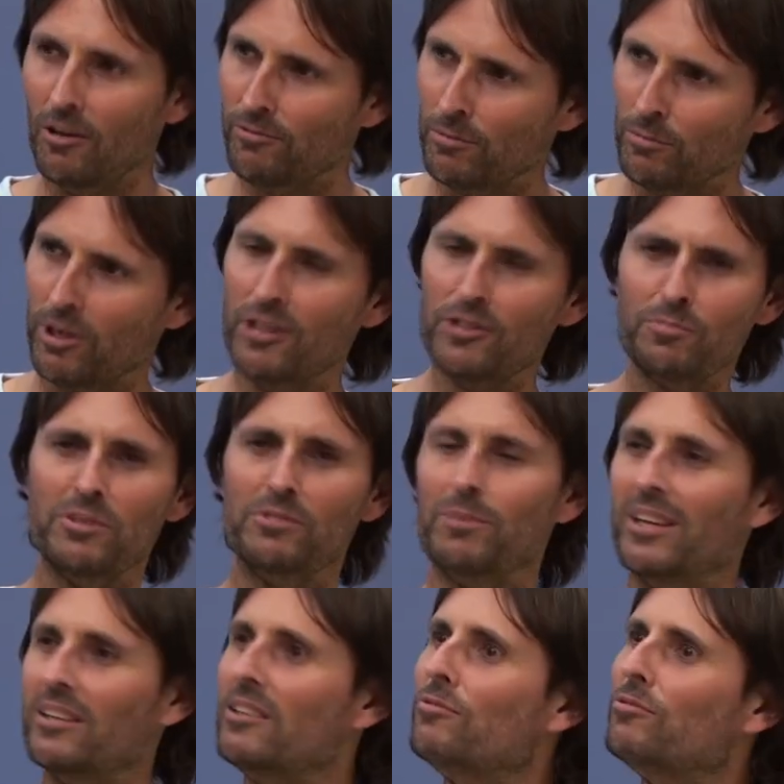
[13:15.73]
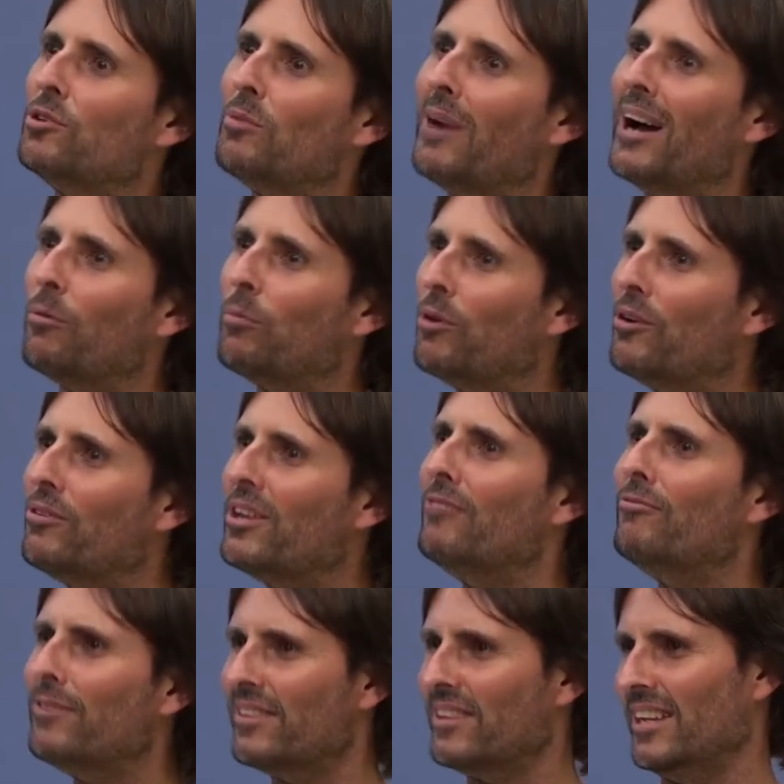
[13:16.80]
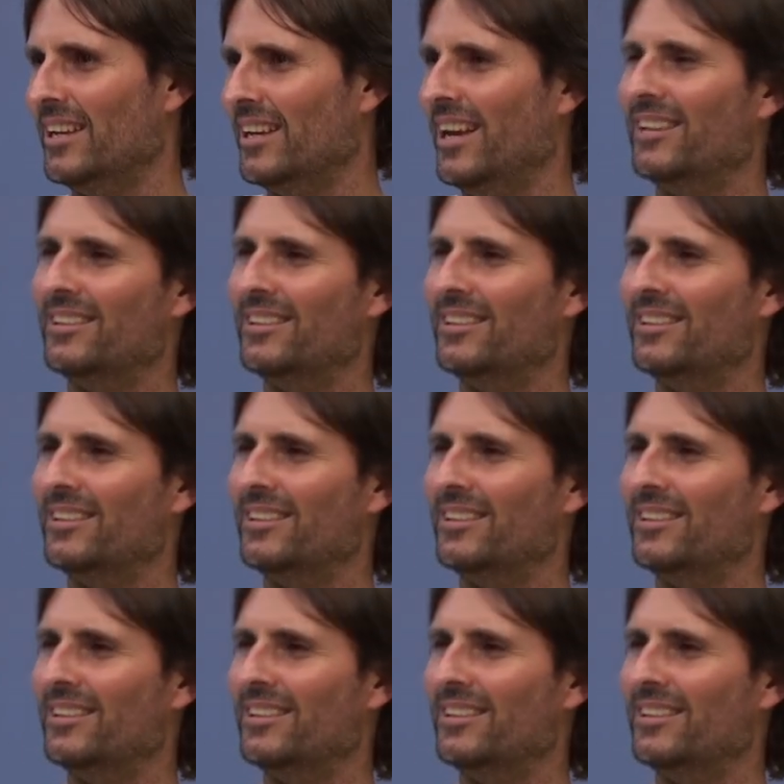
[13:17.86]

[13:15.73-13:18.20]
From God's perspective, you are worth everything